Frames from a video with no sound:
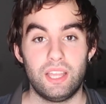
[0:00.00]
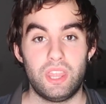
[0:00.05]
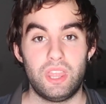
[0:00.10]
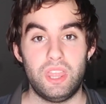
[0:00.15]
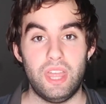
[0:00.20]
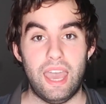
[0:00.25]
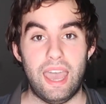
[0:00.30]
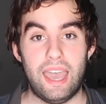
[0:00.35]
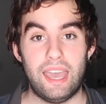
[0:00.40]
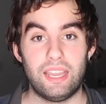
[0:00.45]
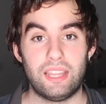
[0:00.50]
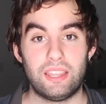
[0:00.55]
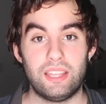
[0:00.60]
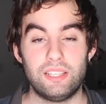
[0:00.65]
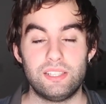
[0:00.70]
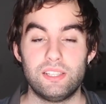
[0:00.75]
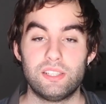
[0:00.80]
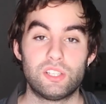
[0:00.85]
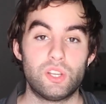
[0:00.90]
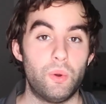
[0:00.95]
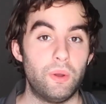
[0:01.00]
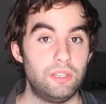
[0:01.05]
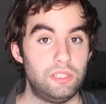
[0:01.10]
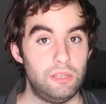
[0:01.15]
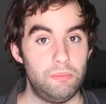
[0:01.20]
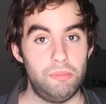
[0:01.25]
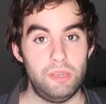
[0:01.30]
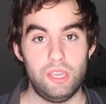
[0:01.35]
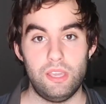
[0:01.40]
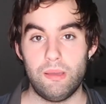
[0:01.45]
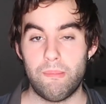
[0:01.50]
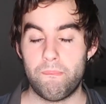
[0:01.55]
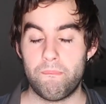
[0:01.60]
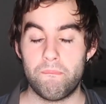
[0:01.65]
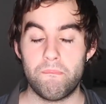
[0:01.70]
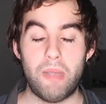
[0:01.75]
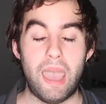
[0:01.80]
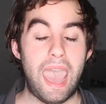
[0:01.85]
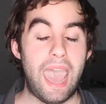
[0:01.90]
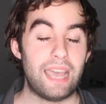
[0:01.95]
that this is going to be
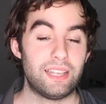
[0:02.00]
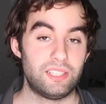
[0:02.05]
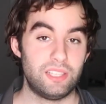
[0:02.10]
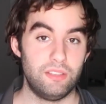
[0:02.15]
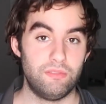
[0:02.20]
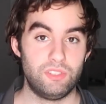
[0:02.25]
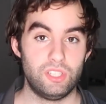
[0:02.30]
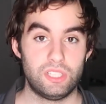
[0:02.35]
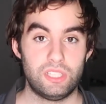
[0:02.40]
massive.